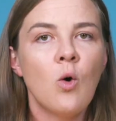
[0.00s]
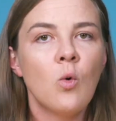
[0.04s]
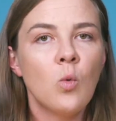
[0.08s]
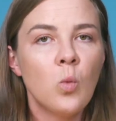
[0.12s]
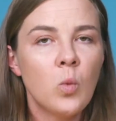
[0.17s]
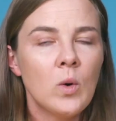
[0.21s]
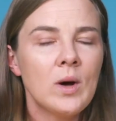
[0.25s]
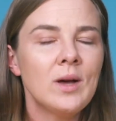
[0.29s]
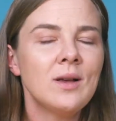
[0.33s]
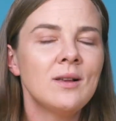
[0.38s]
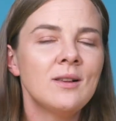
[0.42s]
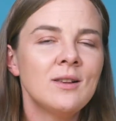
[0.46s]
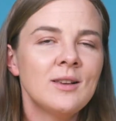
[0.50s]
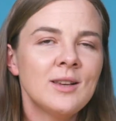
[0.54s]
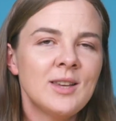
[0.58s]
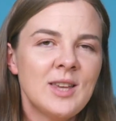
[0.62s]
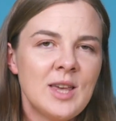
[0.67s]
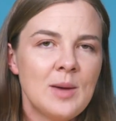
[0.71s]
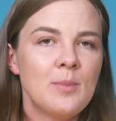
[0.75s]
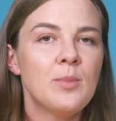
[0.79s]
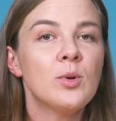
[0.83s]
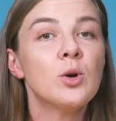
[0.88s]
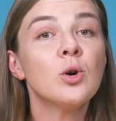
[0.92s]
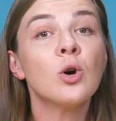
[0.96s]
will
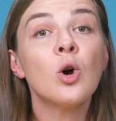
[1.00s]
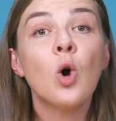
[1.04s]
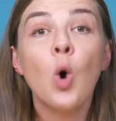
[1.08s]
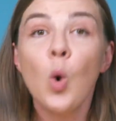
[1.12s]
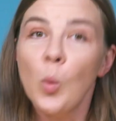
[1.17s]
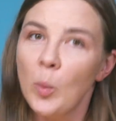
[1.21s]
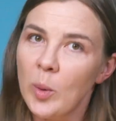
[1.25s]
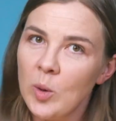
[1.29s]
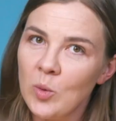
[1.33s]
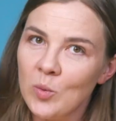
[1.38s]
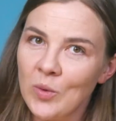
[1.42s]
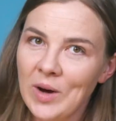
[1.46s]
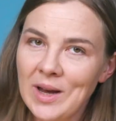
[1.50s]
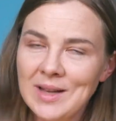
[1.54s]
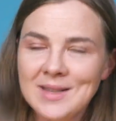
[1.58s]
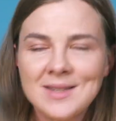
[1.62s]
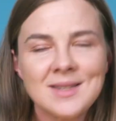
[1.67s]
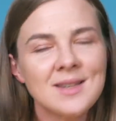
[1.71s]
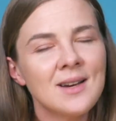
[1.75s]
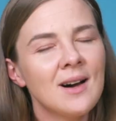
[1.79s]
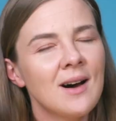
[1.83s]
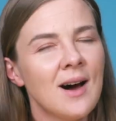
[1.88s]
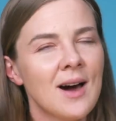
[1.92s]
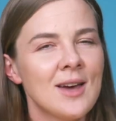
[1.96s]
keep your open
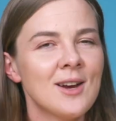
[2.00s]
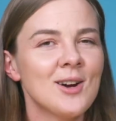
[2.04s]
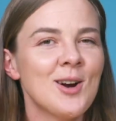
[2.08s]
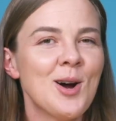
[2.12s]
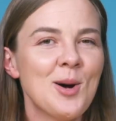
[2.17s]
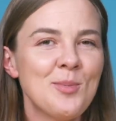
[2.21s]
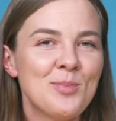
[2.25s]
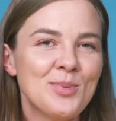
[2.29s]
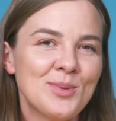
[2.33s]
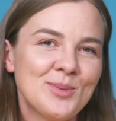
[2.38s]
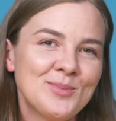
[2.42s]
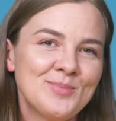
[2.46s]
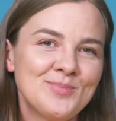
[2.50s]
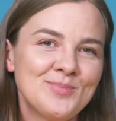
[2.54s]
rates higher up.